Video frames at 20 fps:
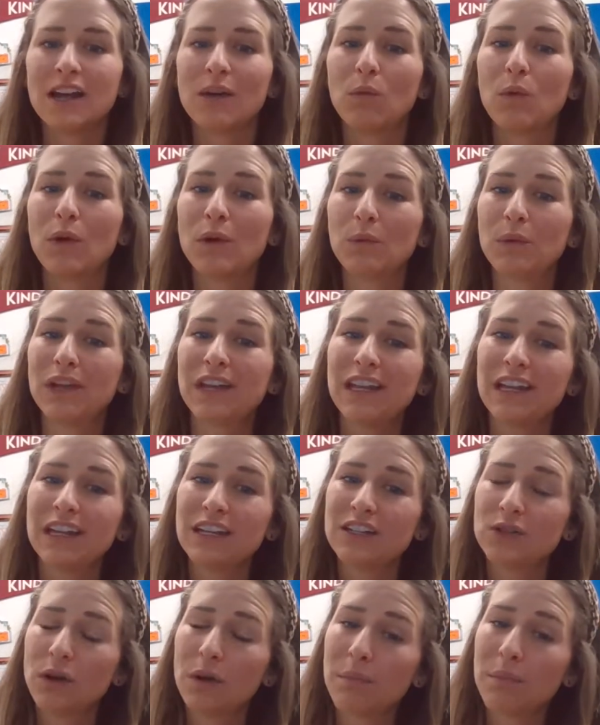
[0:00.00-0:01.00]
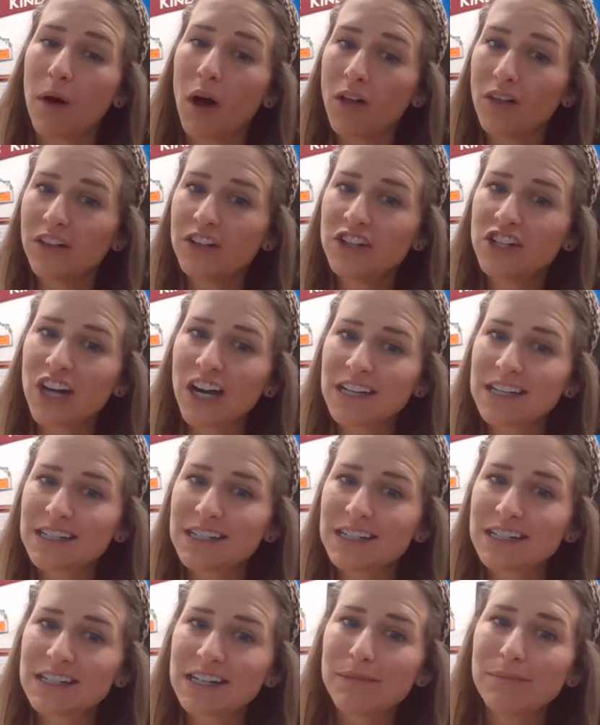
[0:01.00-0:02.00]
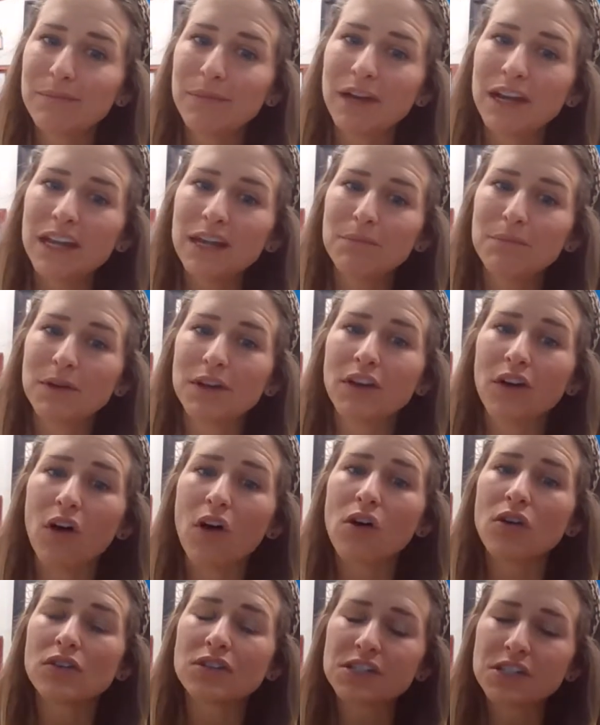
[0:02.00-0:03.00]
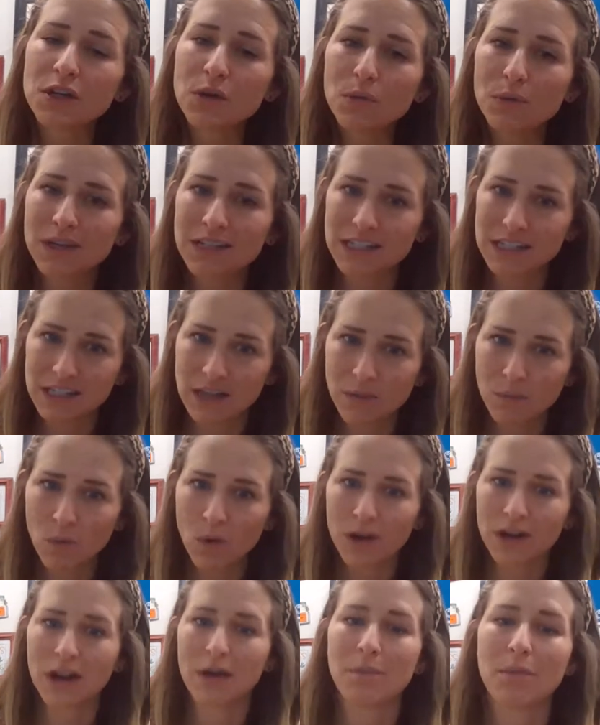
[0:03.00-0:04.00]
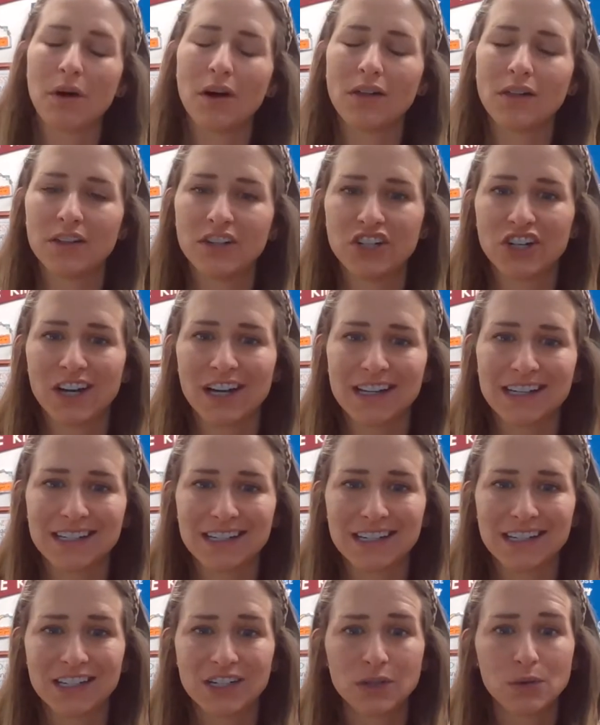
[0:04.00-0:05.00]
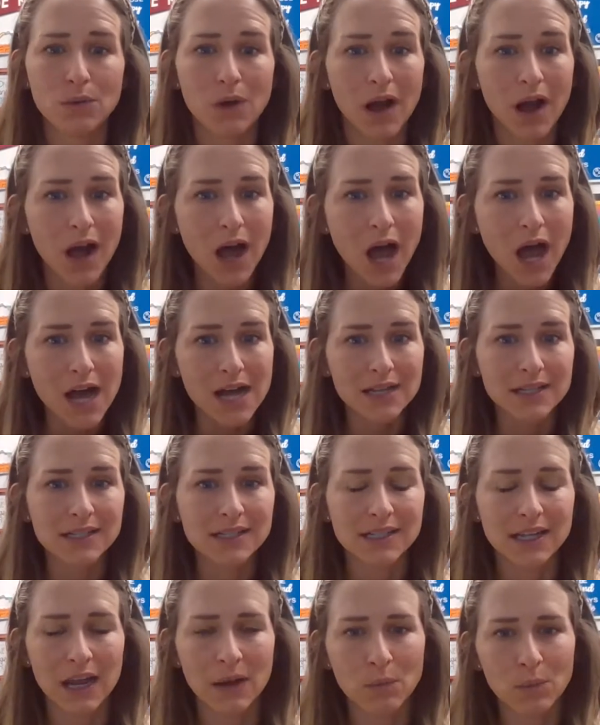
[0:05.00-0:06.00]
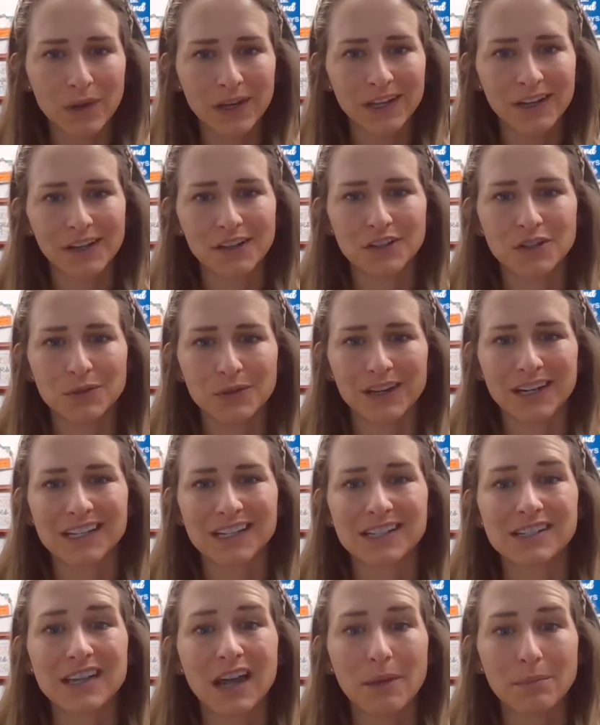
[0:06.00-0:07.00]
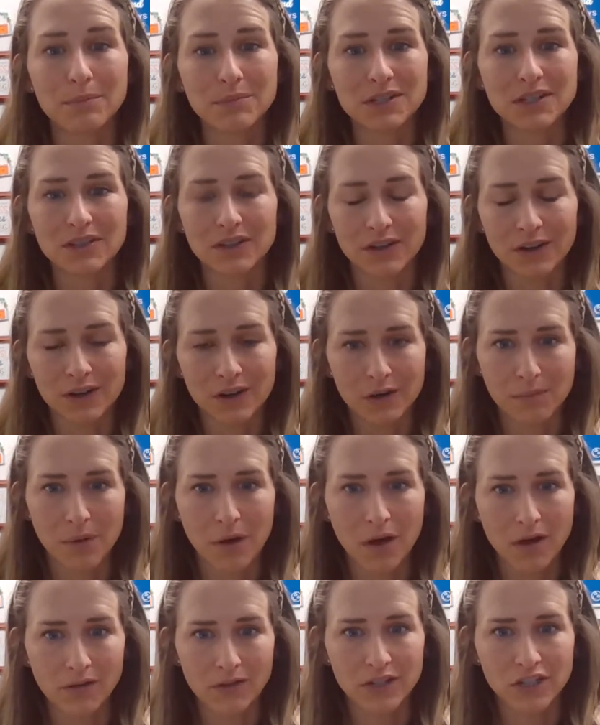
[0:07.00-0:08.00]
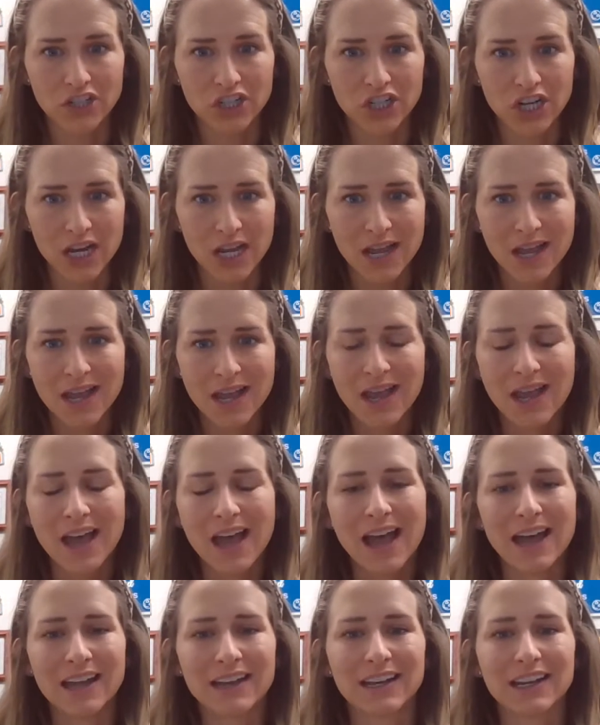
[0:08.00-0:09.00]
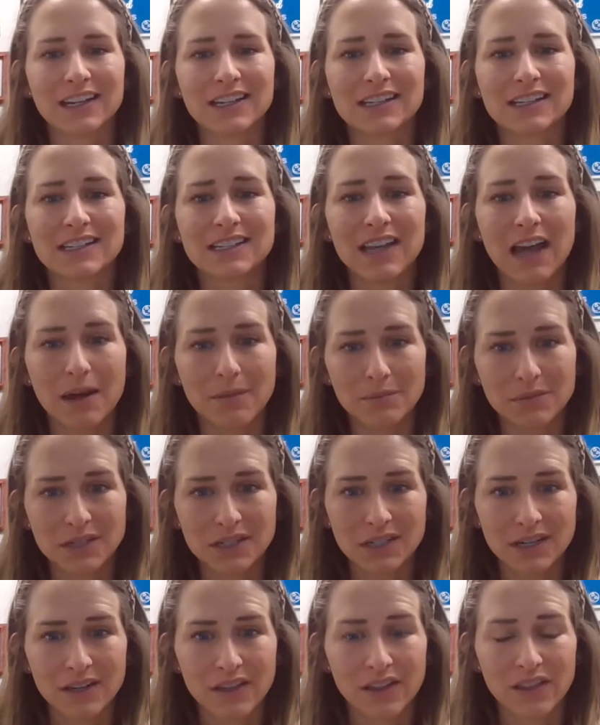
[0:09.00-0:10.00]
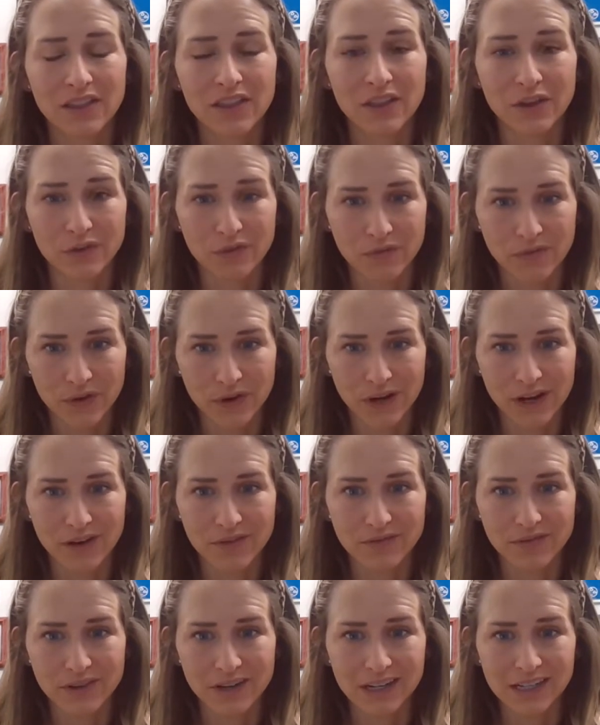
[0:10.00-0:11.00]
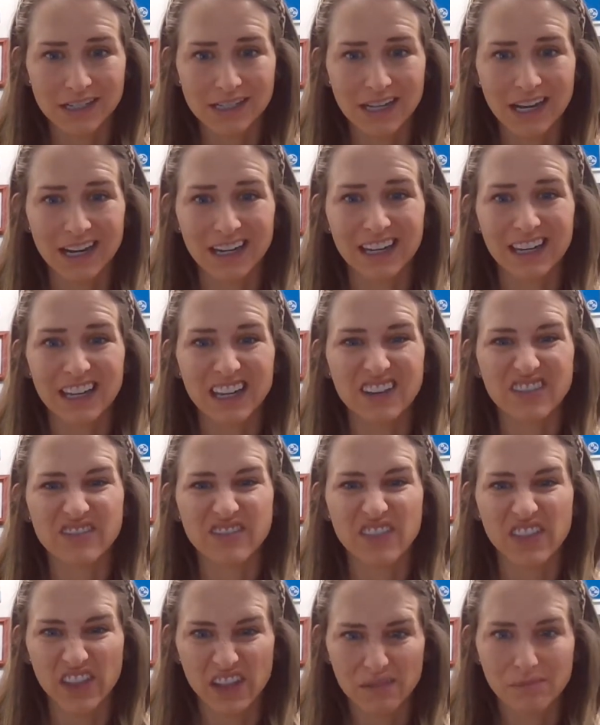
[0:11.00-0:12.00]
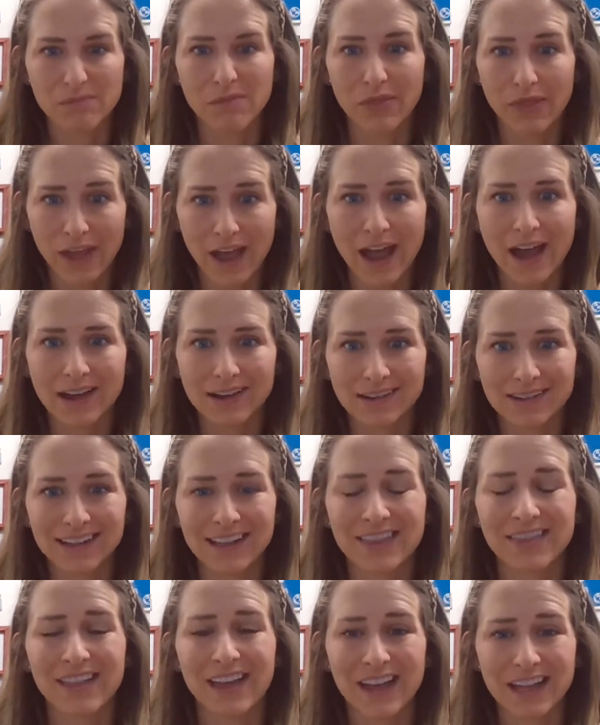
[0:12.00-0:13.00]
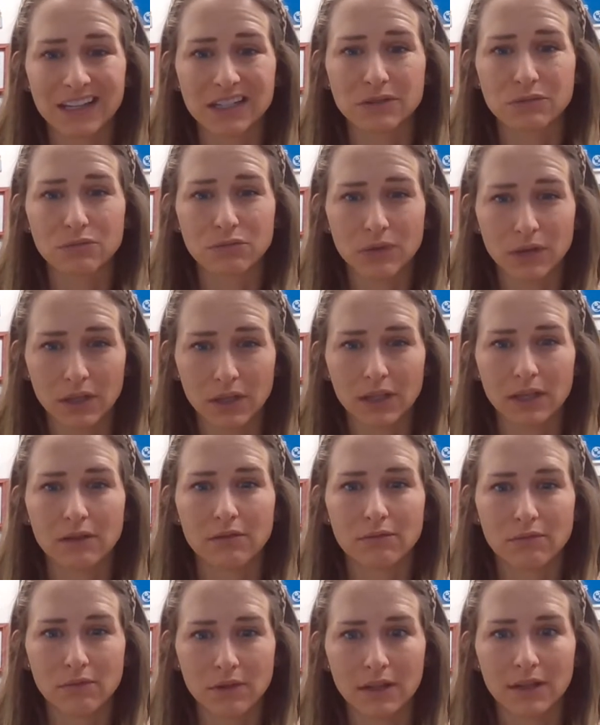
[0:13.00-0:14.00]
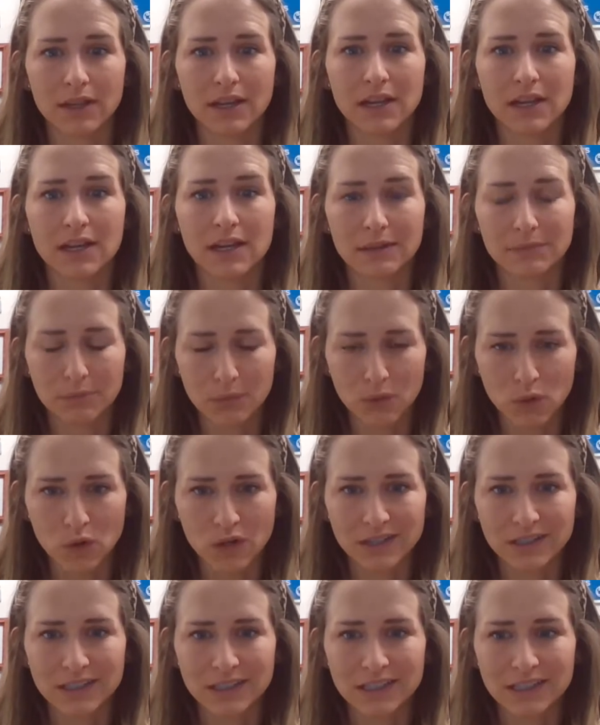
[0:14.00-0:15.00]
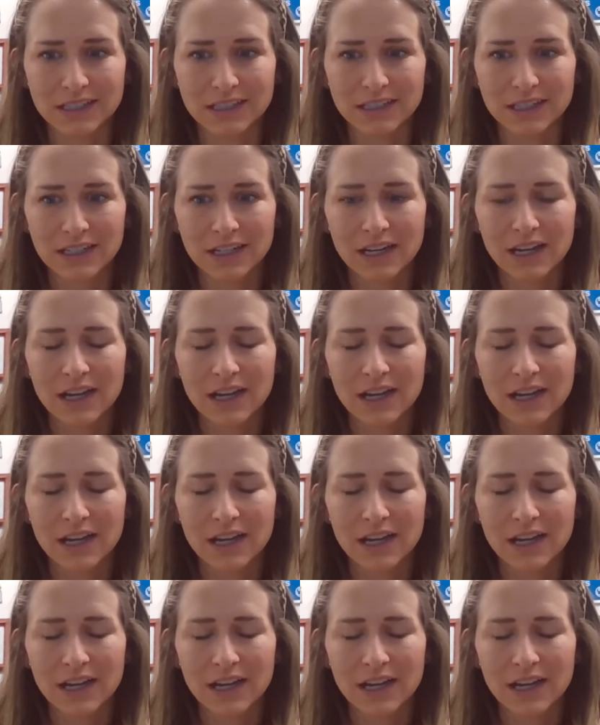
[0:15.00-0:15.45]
When we need to apologize to somebody, but also when someone apologizes to us and we need to accept their apology and accept their forgiveness and give them that. And that's really, really important.